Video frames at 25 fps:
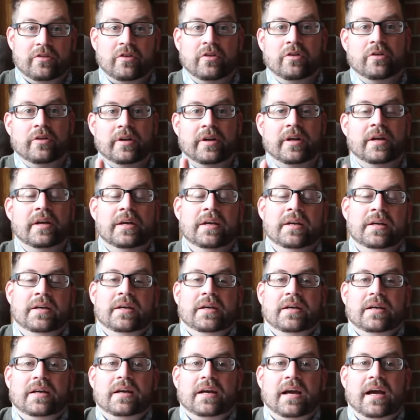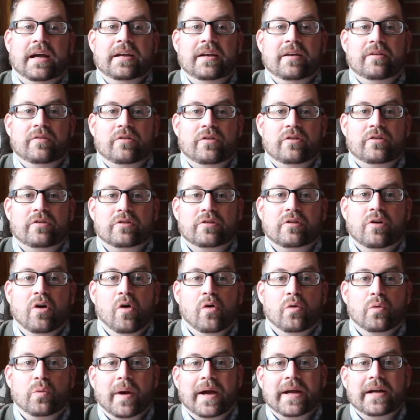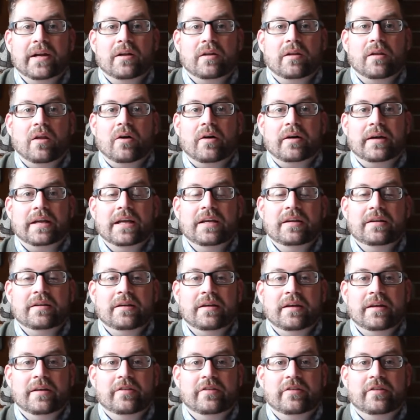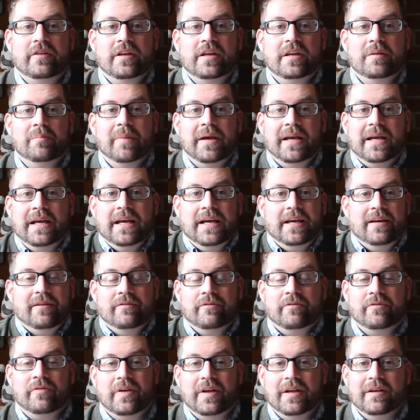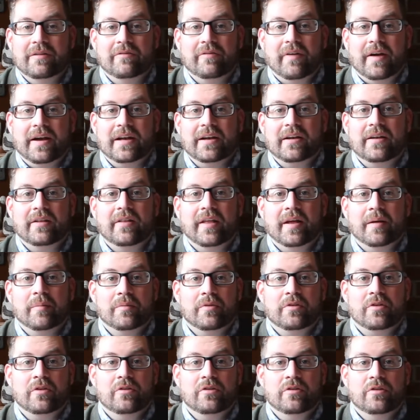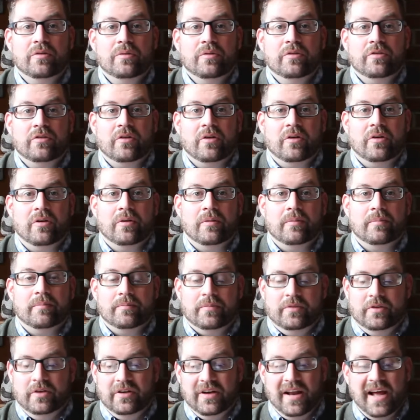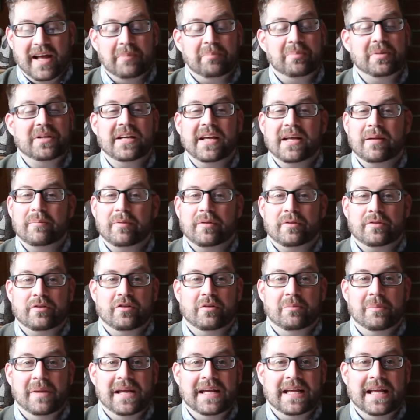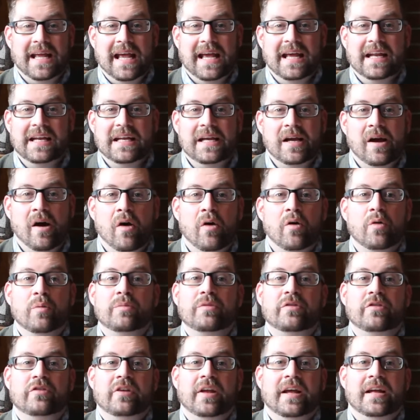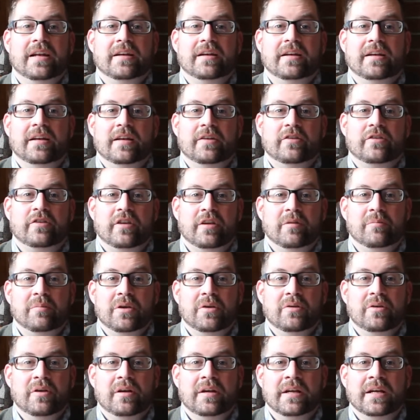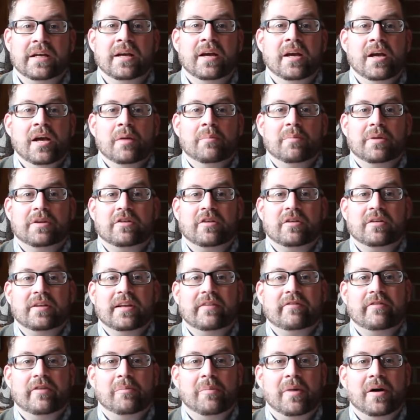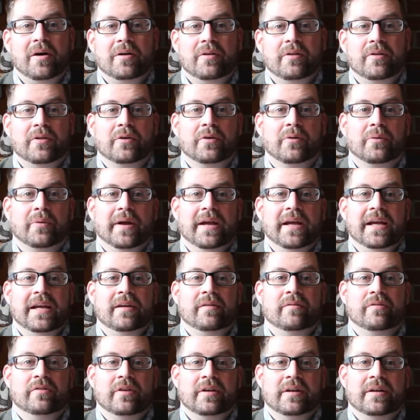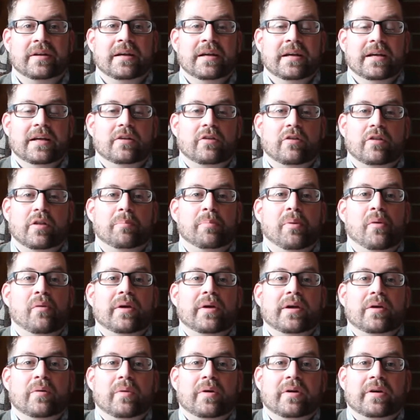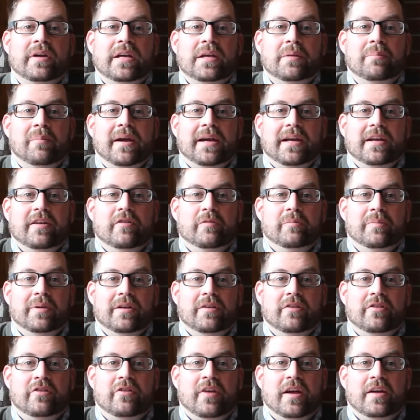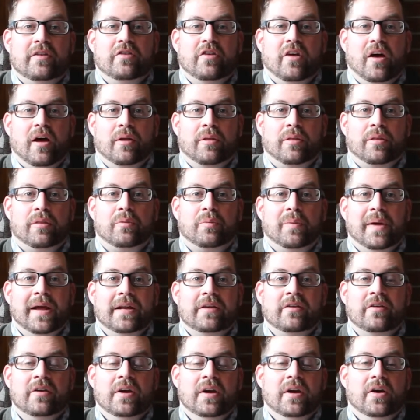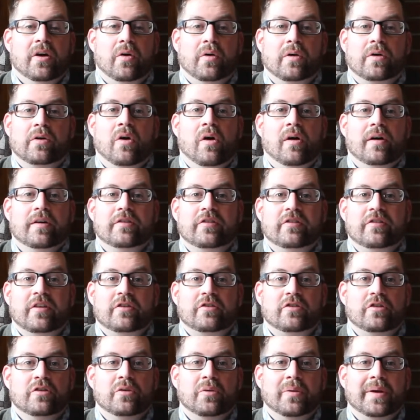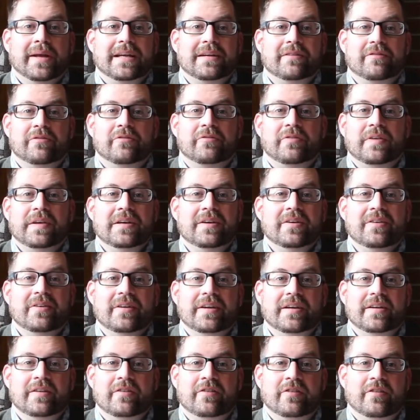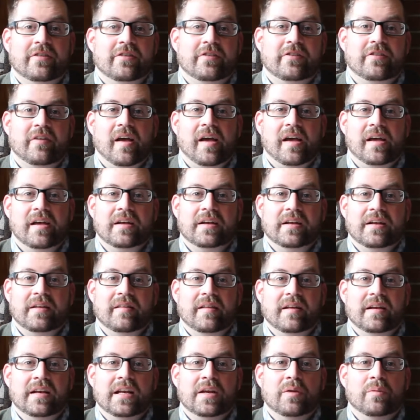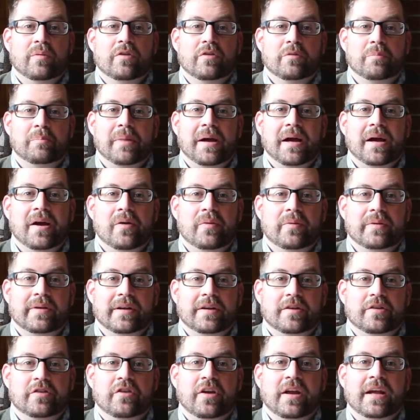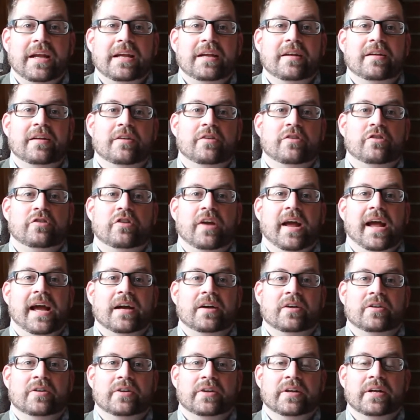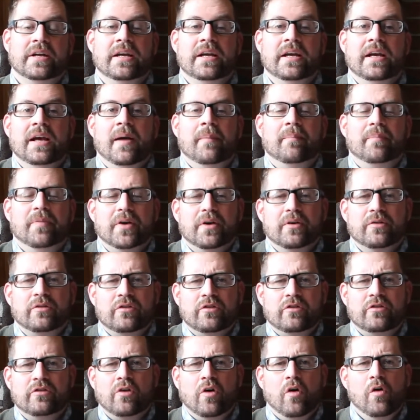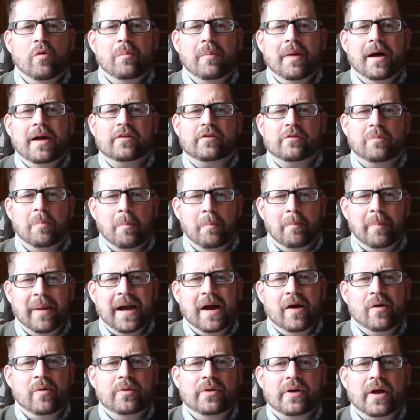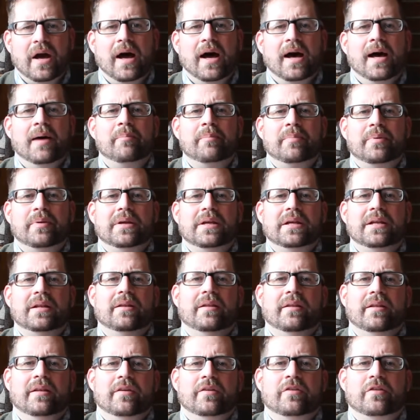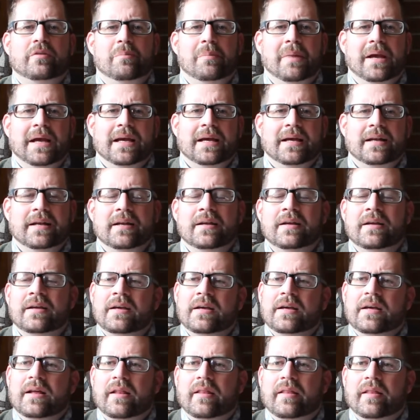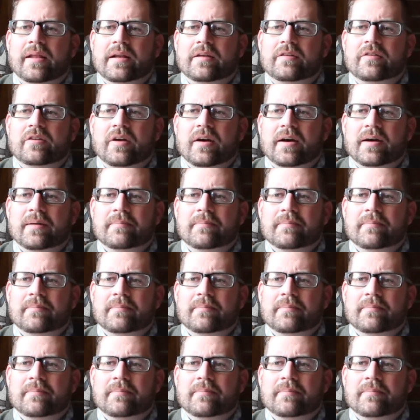could kind of just go right along in as he may have invited them to do so, to not be able to make any homestead in his community, but to live among the graves, and to the point where he might have been such a threat or caused such a great fear in society that he was bound and chained and shackled. There's so much bound up in this man that,